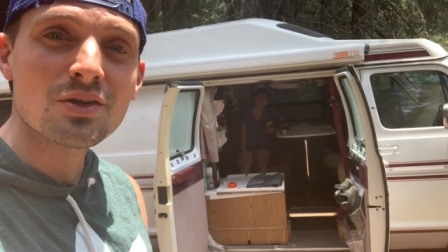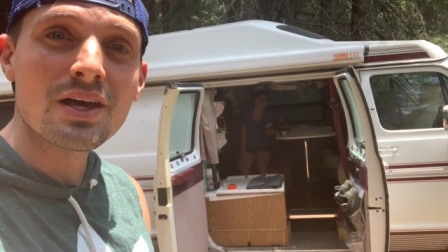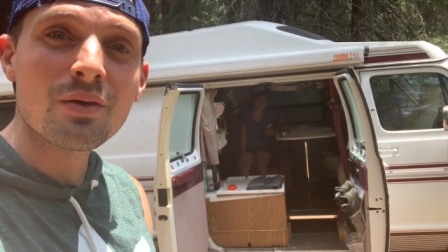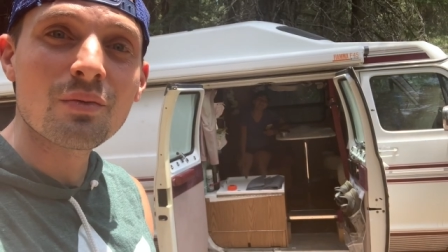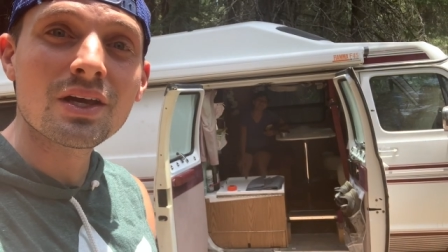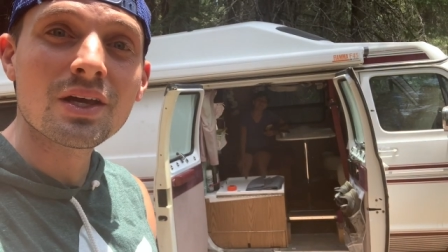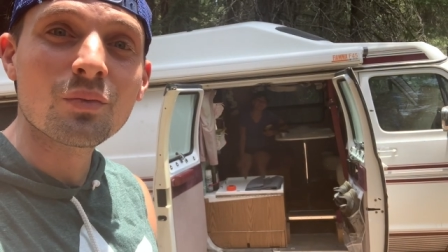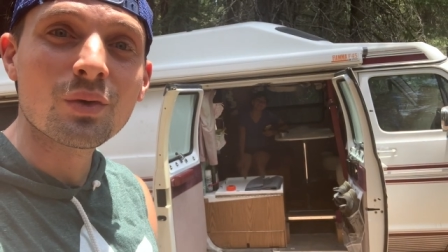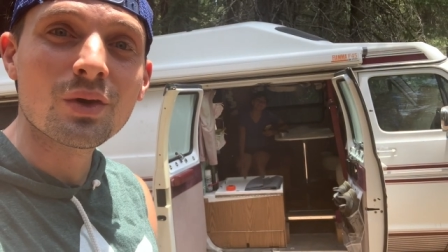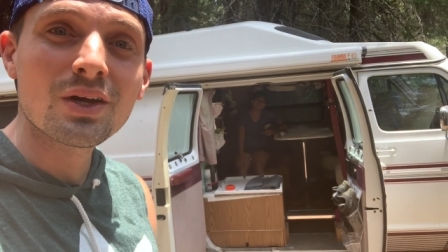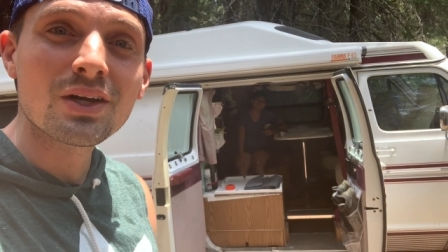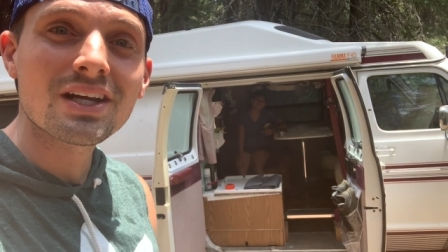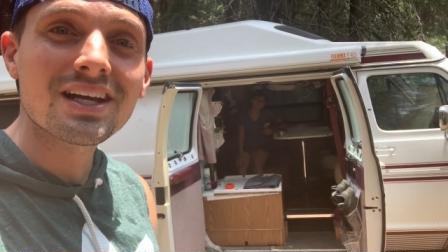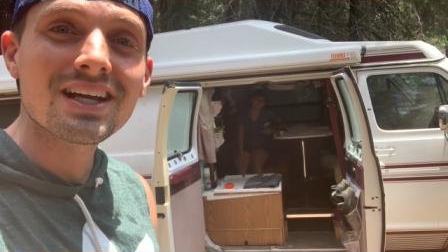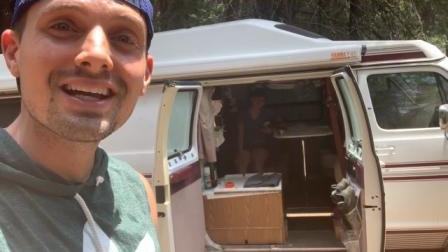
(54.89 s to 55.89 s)
that we can
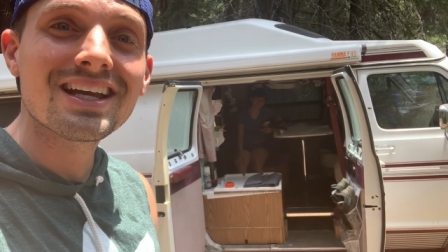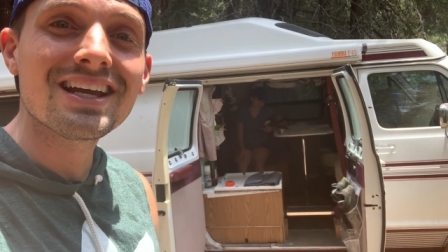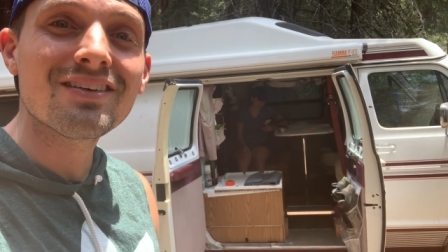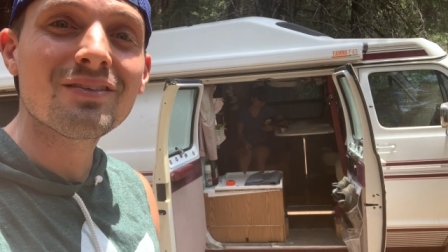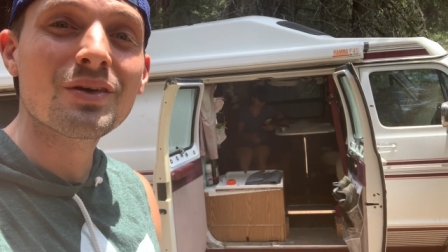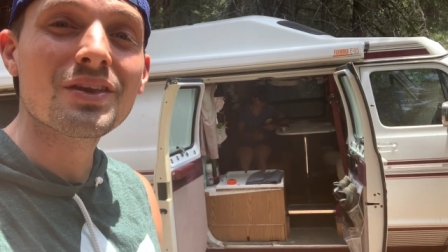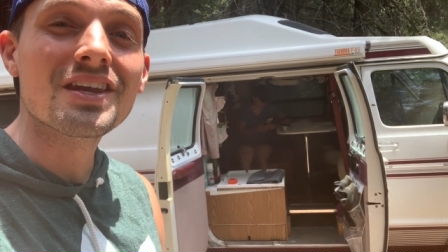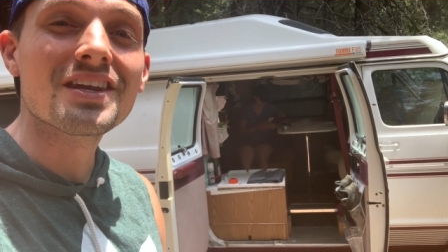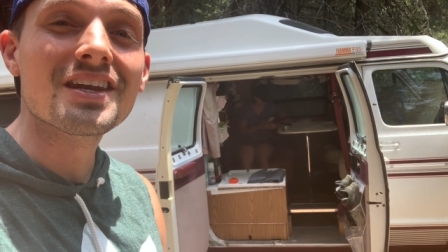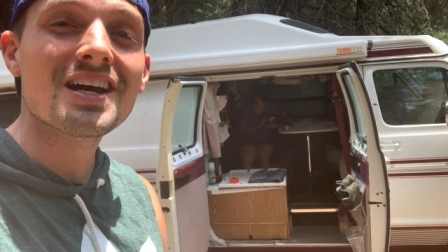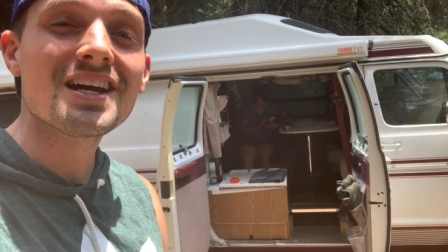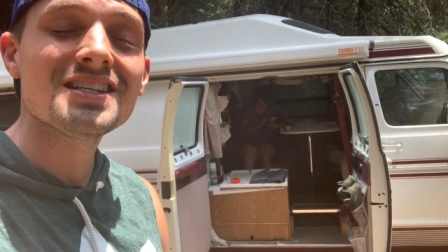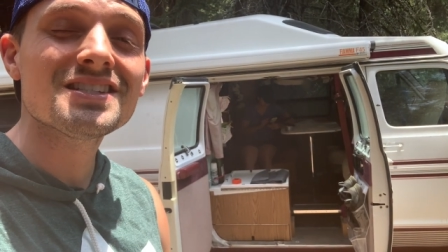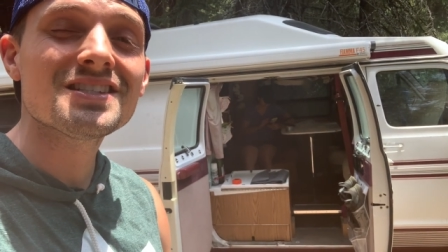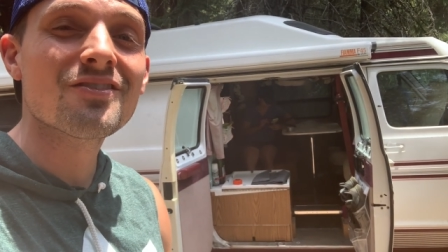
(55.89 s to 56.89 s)
work with a
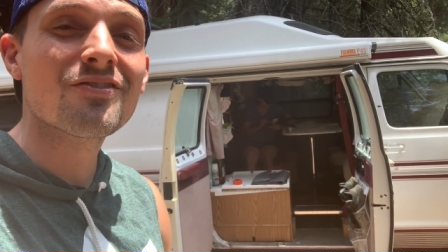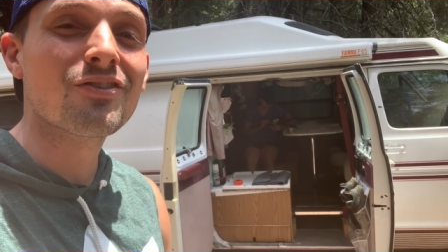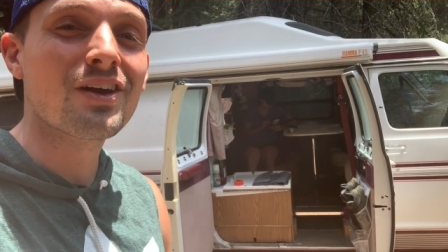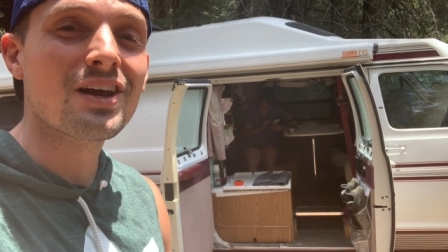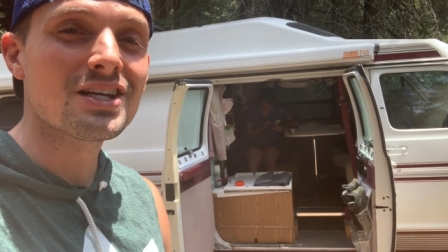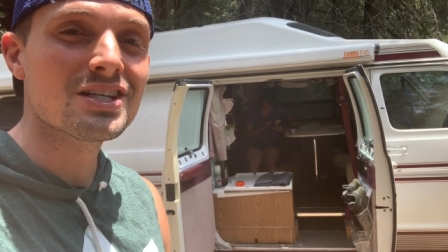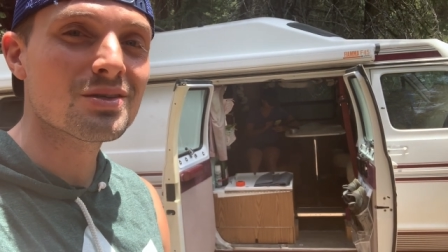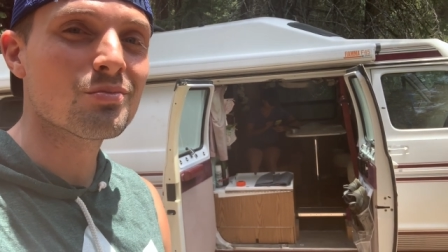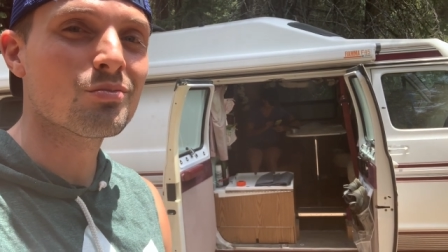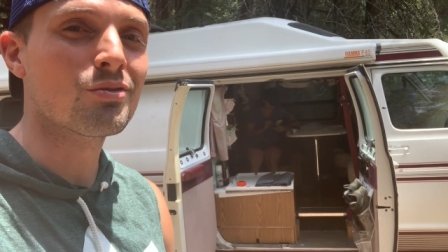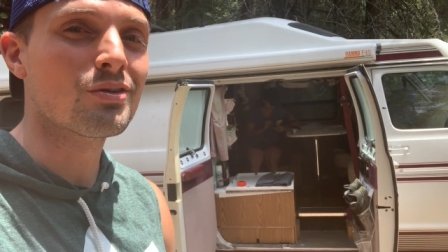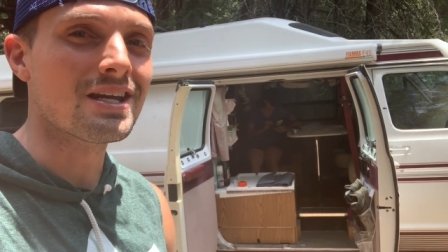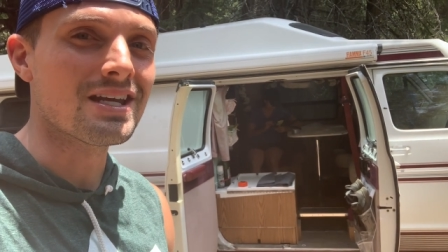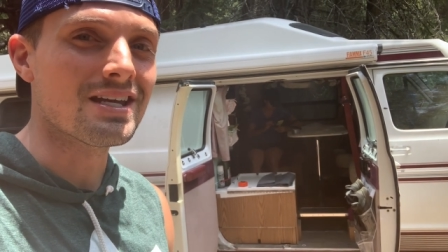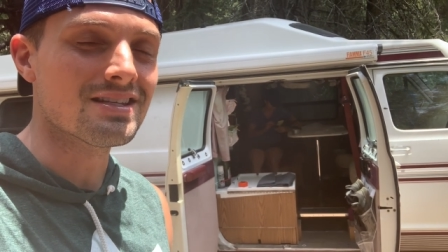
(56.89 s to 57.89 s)
nice fresh
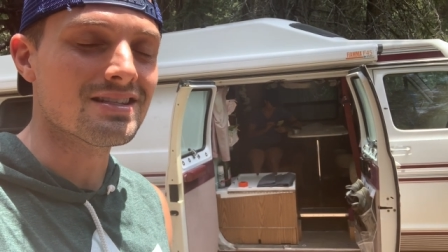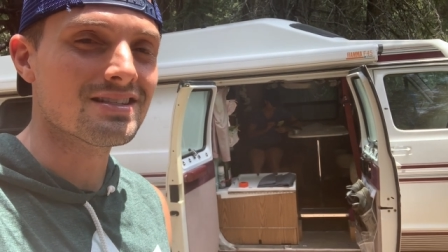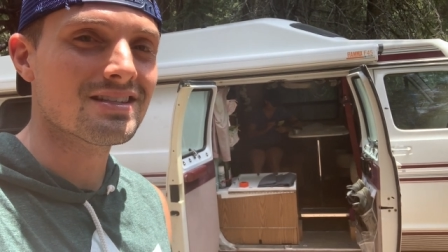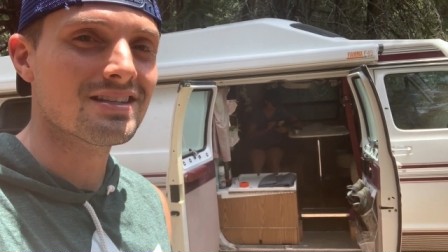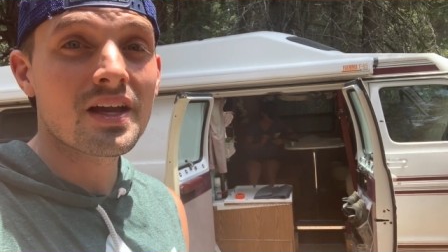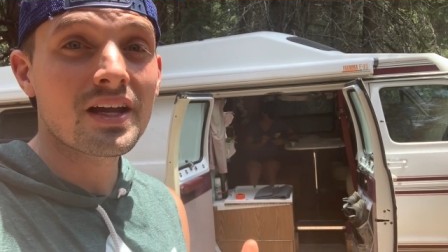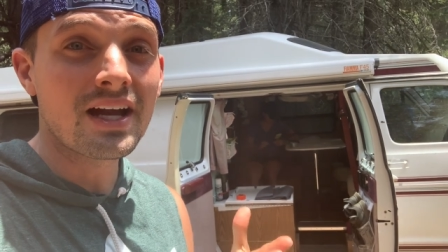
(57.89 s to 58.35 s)
breeze.